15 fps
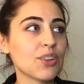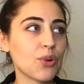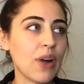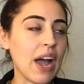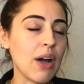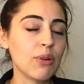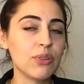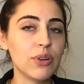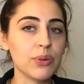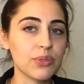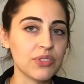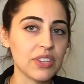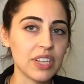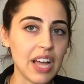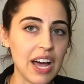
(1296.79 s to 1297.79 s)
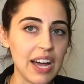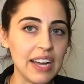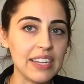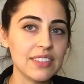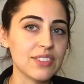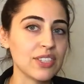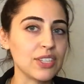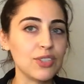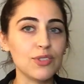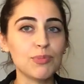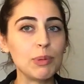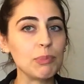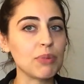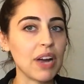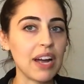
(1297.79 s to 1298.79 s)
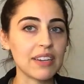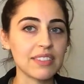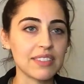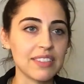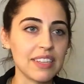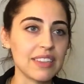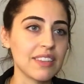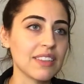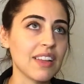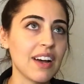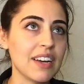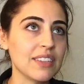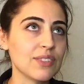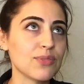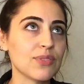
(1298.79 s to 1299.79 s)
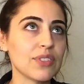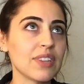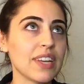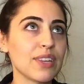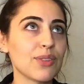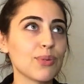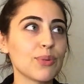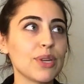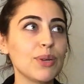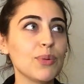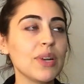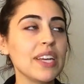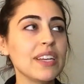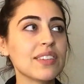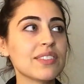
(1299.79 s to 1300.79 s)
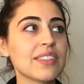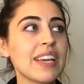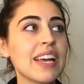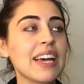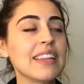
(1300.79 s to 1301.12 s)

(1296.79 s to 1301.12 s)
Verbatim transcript: crowd knows the lines like you've been practicing the lines for like three weeks